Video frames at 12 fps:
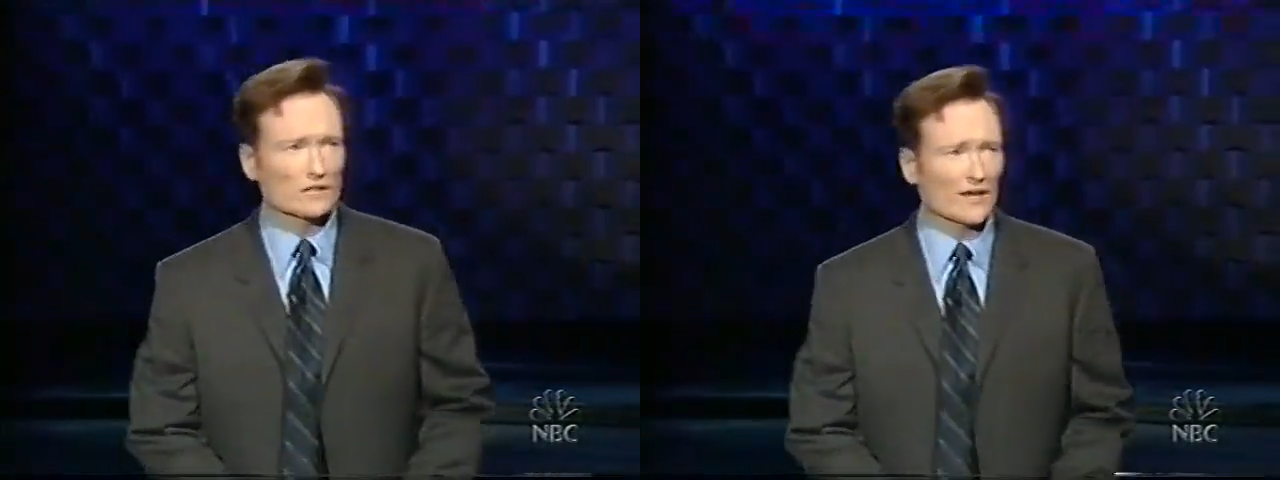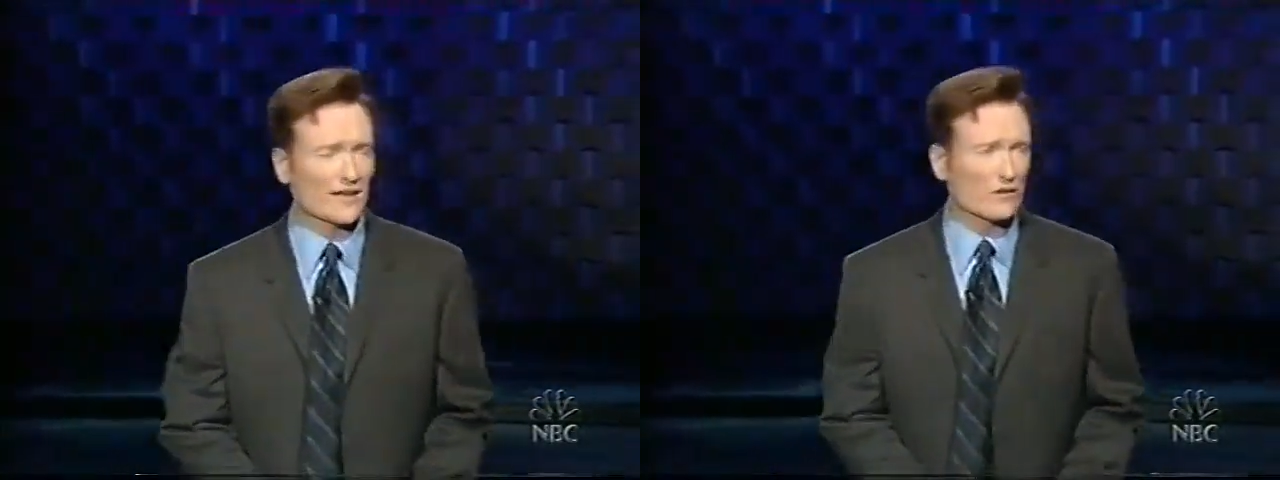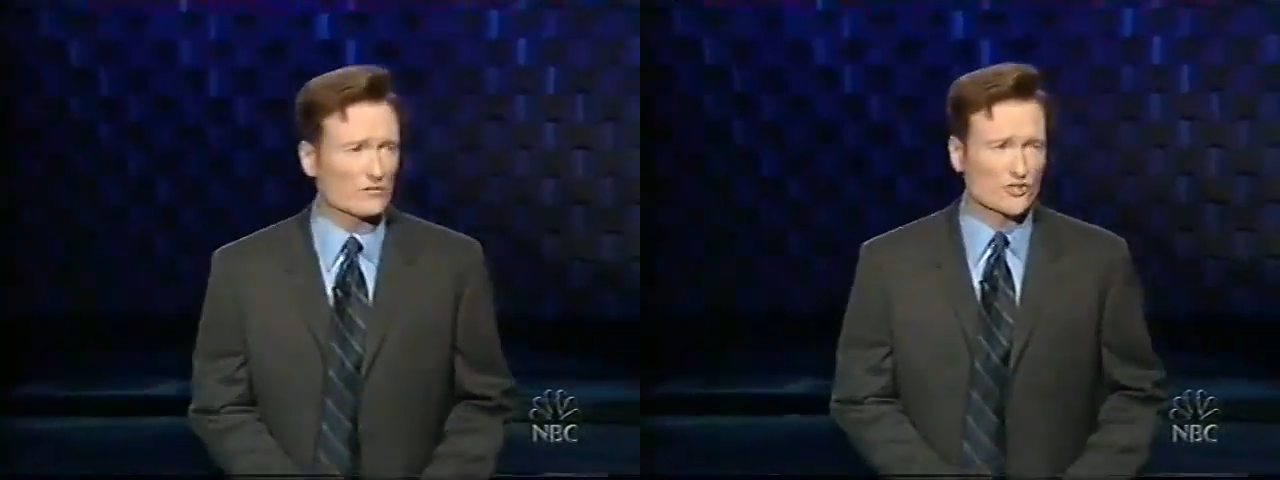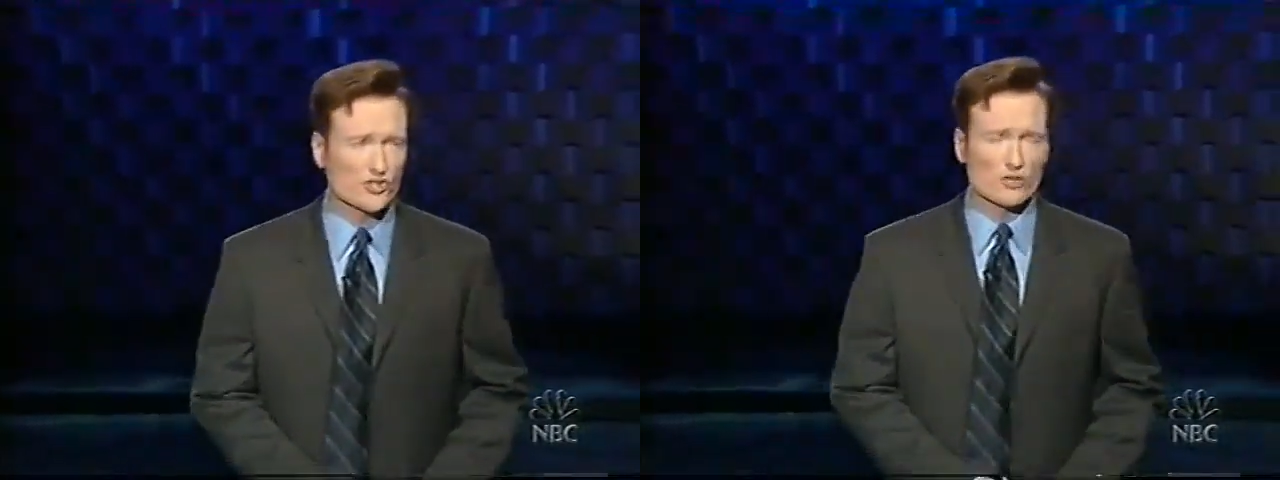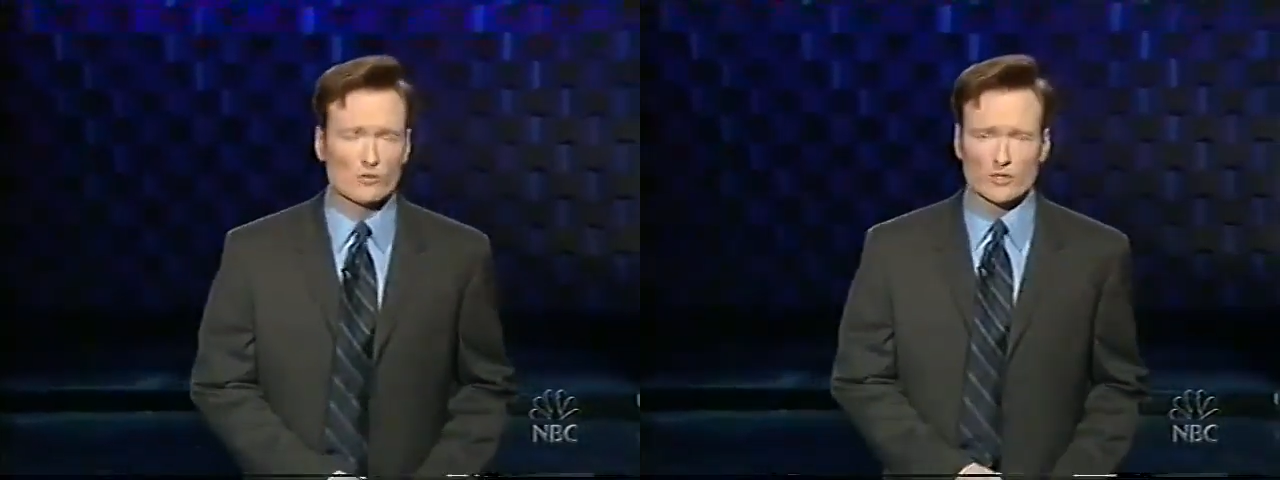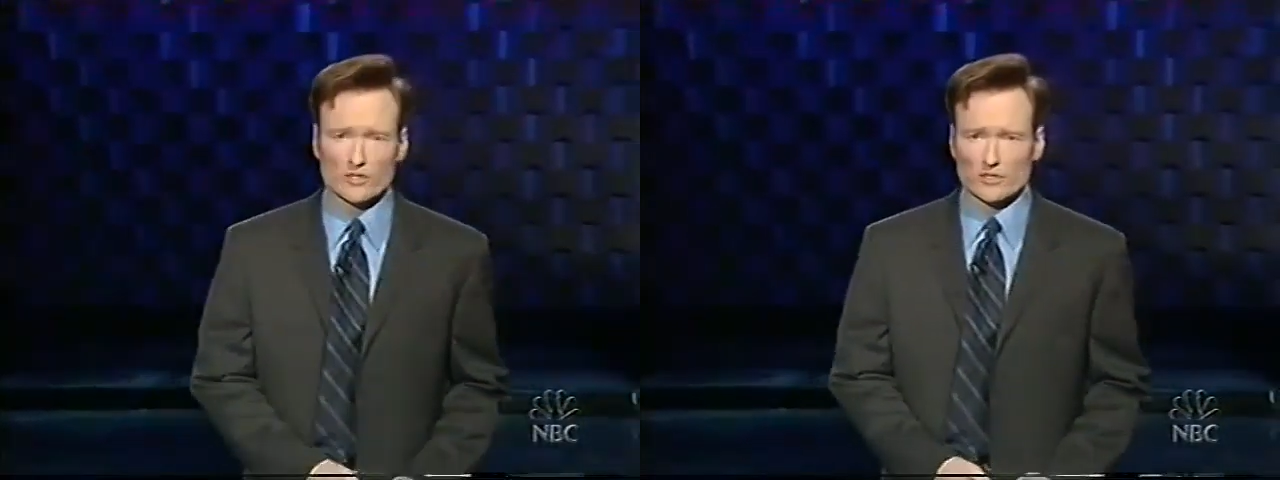I call the
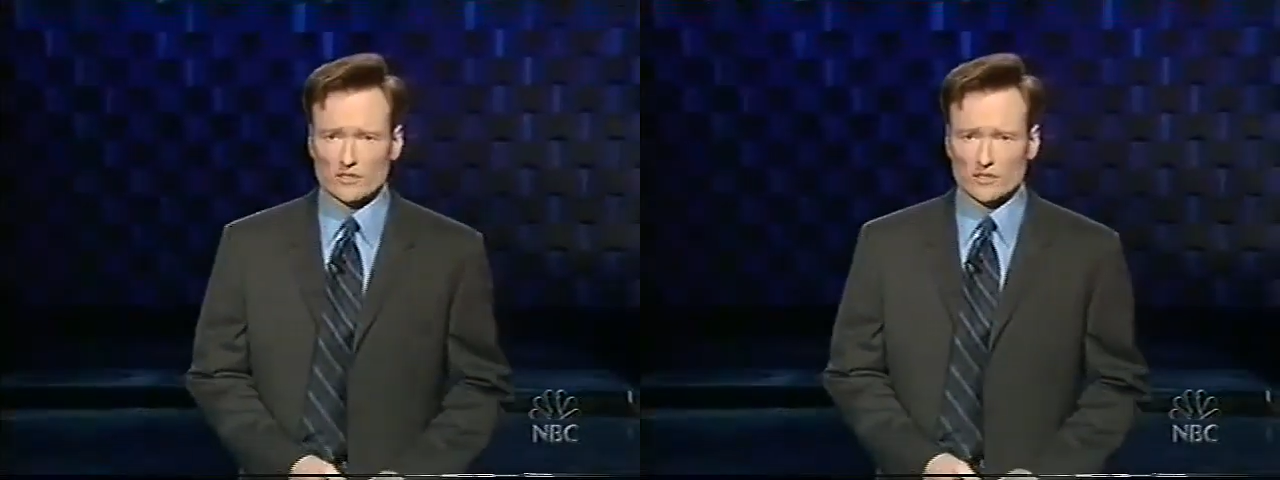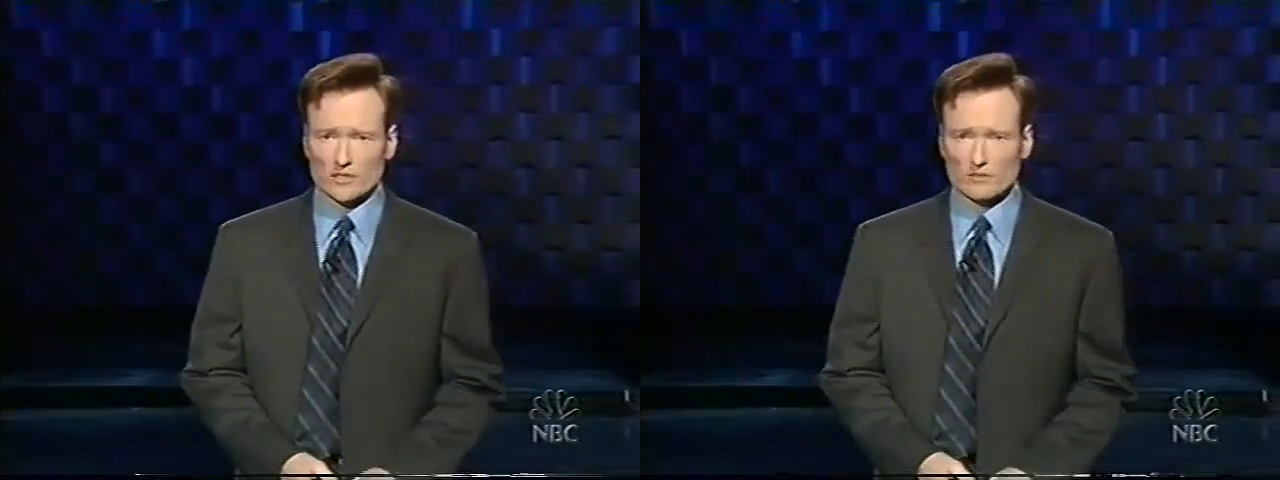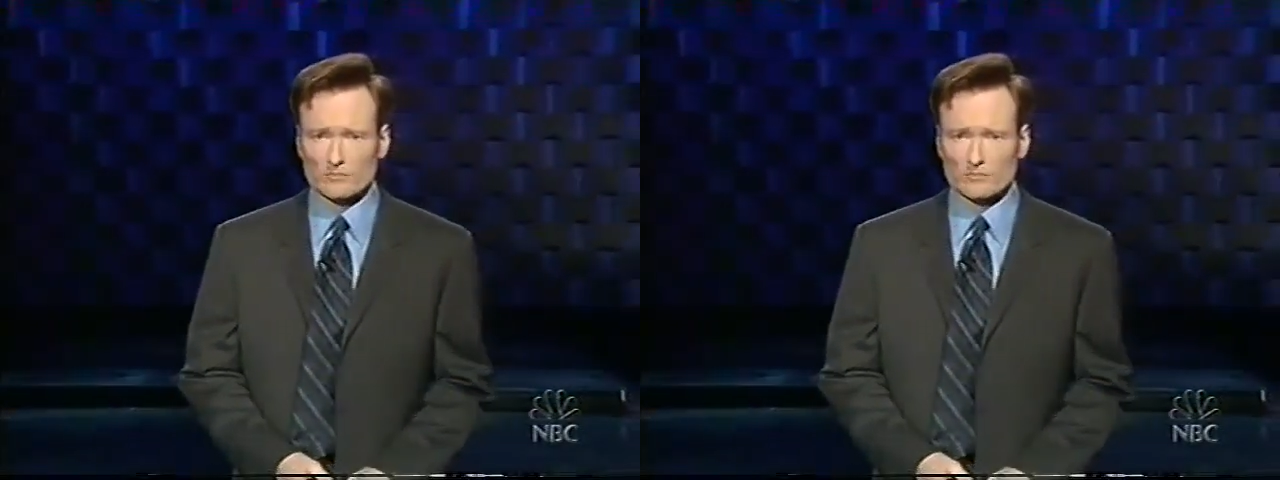show ER,